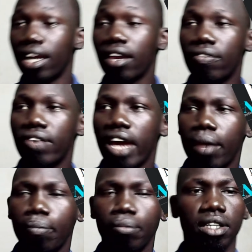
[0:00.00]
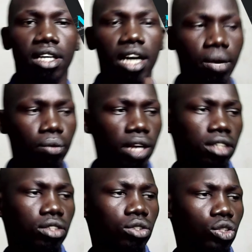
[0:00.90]
Hello, fam. I would
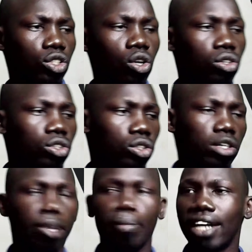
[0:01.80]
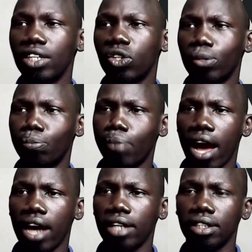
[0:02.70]
like to talk to you about
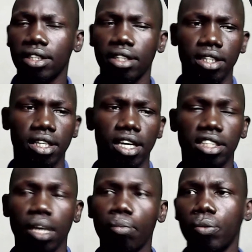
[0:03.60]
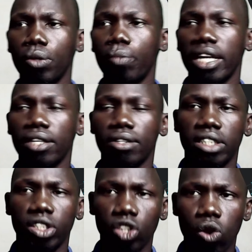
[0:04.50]
Notepad. Uh, some of you might not
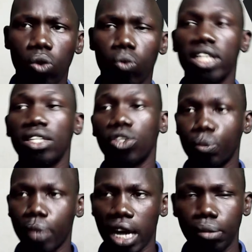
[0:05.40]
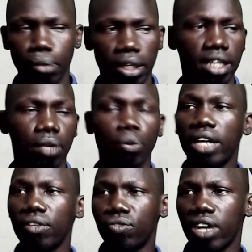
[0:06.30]
know what Notepad means and where
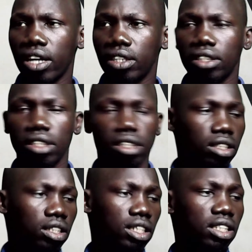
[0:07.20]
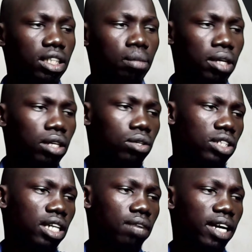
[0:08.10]
to find it. Just simply go
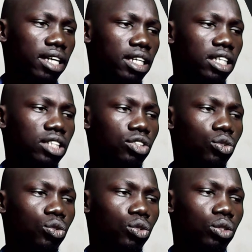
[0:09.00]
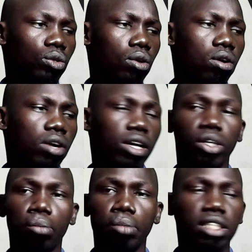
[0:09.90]
direct into your
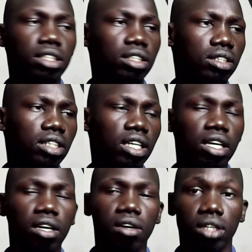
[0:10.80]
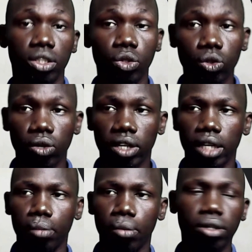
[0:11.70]
computers or use your
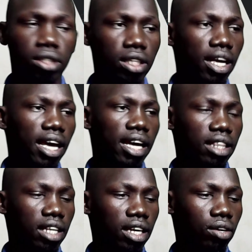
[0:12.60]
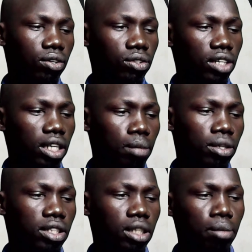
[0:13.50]
keyboard and then on your
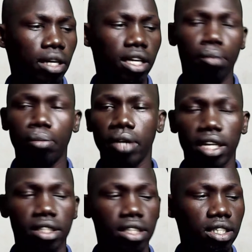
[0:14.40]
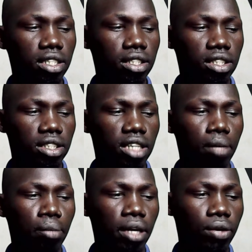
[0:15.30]
keyboard simply press this start
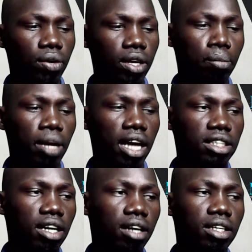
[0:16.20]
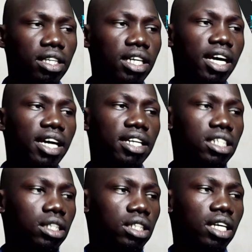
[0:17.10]
menu plus R and
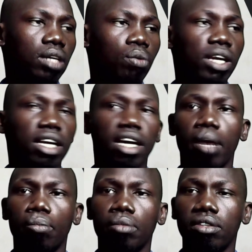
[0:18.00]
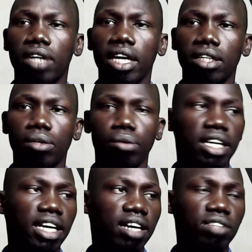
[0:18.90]
this thing will come. All right, we
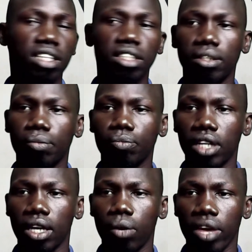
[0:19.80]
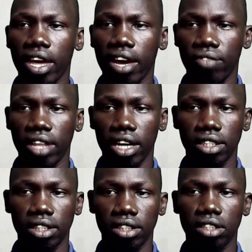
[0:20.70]
have this. Uh, we have
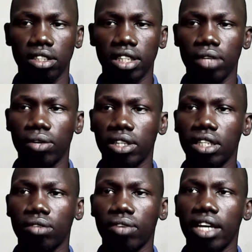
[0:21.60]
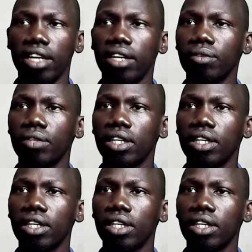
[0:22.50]
that uh, screen that you are seeing right here.